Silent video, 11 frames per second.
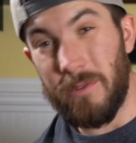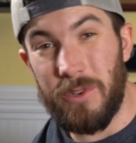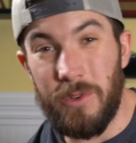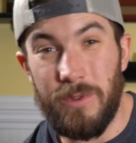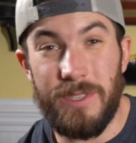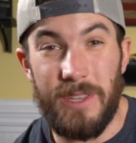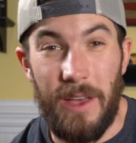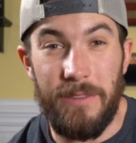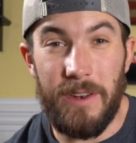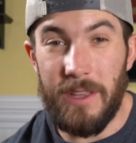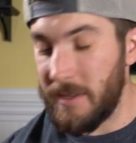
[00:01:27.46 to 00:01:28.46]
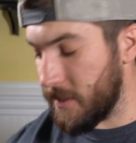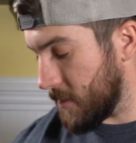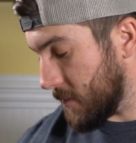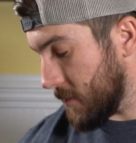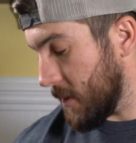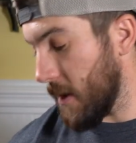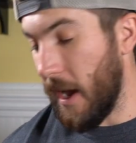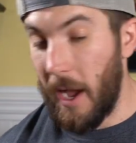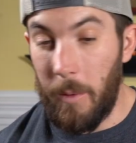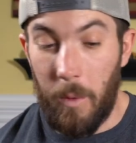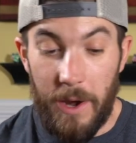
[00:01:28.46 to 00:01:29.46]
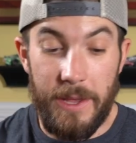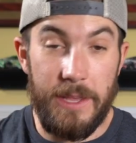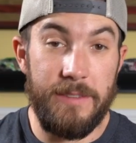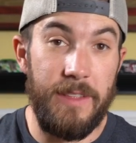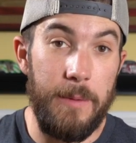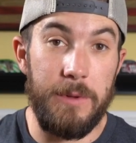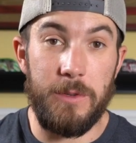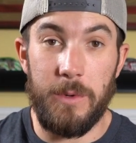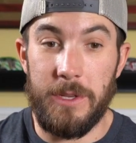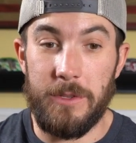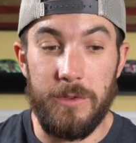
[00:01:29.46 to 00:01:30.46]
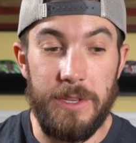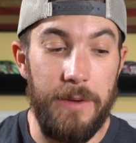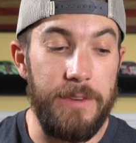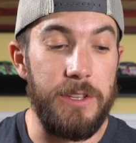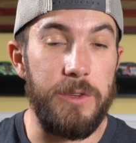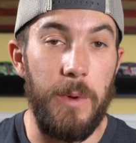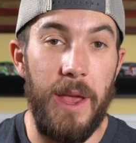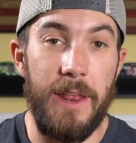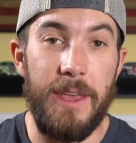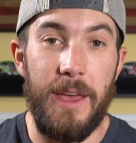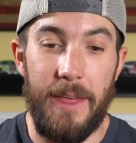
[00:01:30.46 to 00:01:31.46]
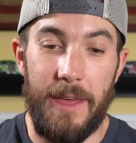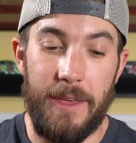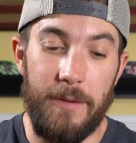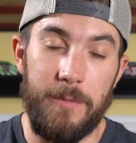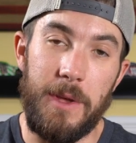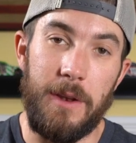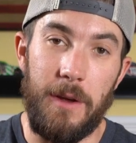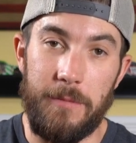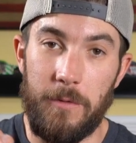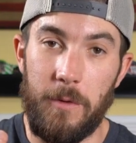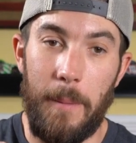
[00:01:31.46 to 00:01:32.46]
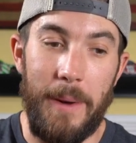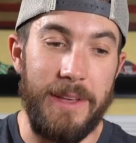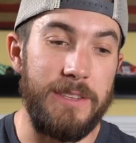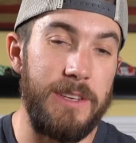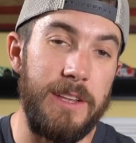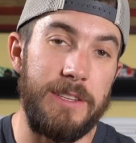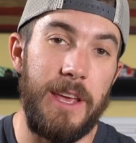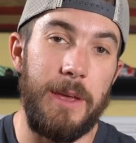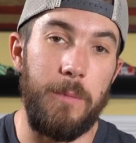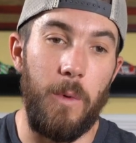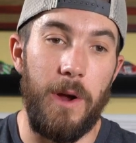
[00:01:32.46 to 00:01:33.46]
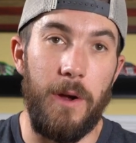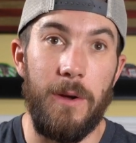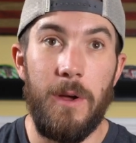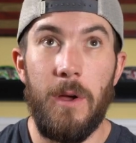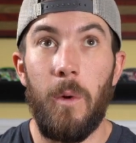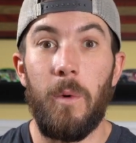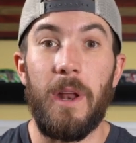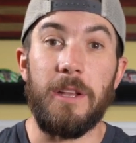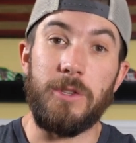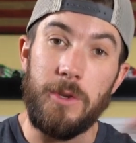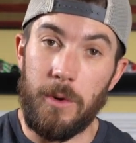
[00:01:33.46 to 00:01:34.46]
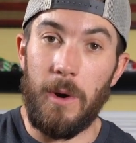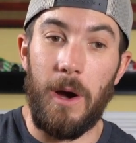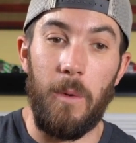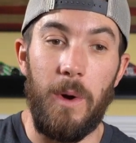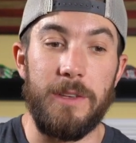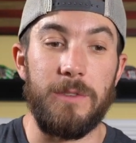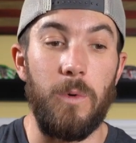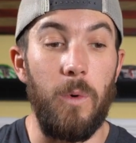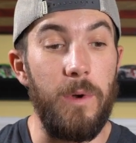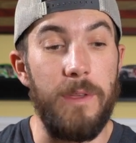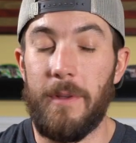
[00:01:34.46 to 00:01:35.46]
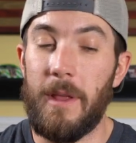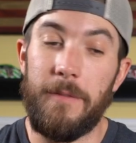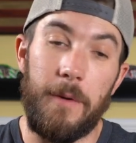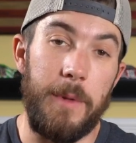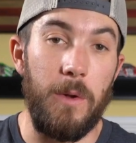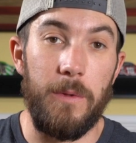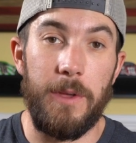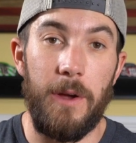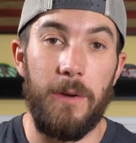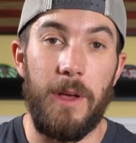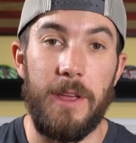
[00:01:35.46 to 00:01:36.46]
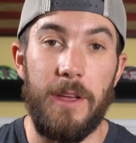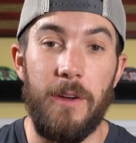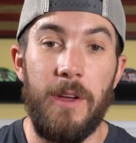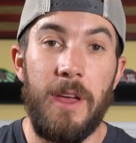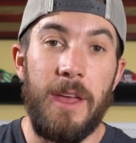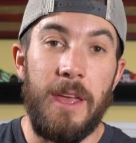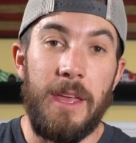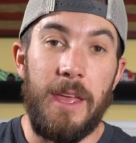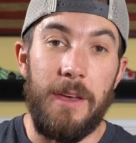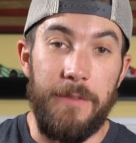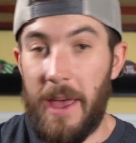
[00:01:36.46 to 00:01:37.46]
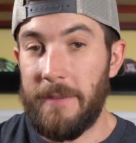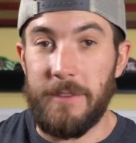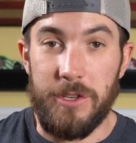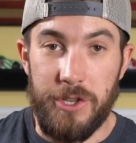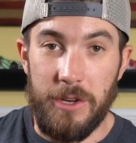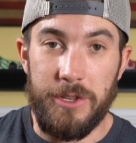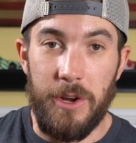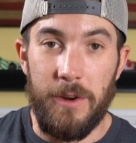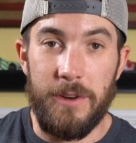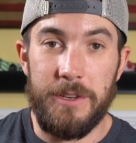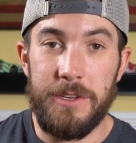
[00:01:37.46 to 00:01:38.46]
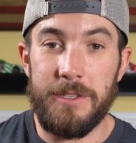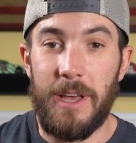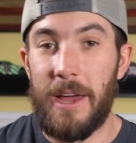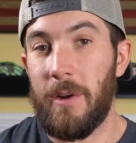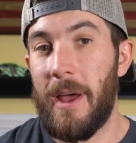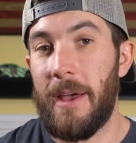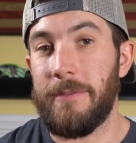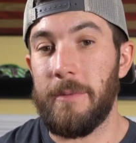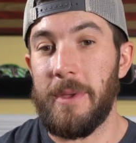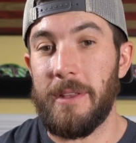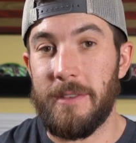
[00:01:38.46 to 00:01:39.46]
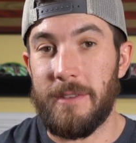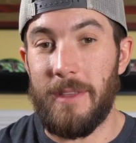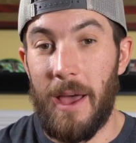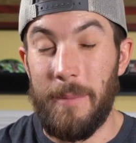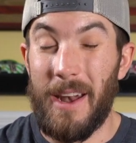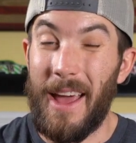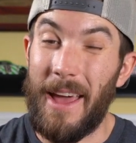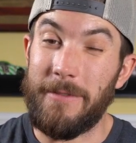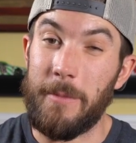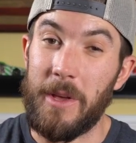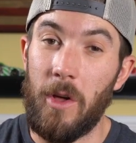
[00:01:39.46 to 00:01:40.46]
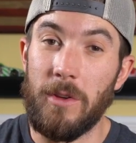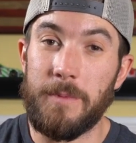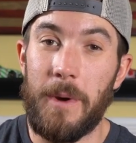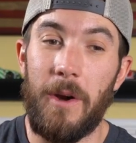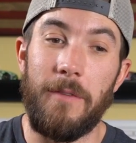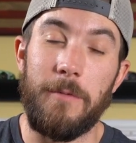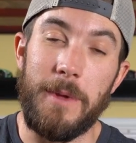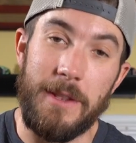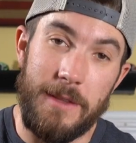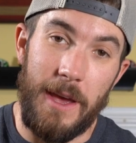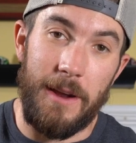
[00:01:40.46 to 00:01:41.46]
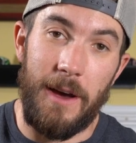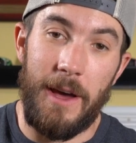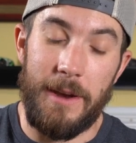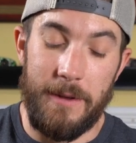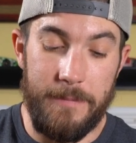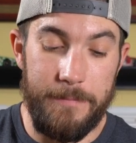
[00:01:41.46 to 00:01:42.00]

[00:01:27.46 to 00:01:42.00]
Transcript: 270s. I want to stay between 270 280. That gives me enough room on my sight tape where when I do go out west, or even if I'm in North Carolina here, if I have to judge yardages, I don't have to be, I have to be close, but I don't have to be dead on.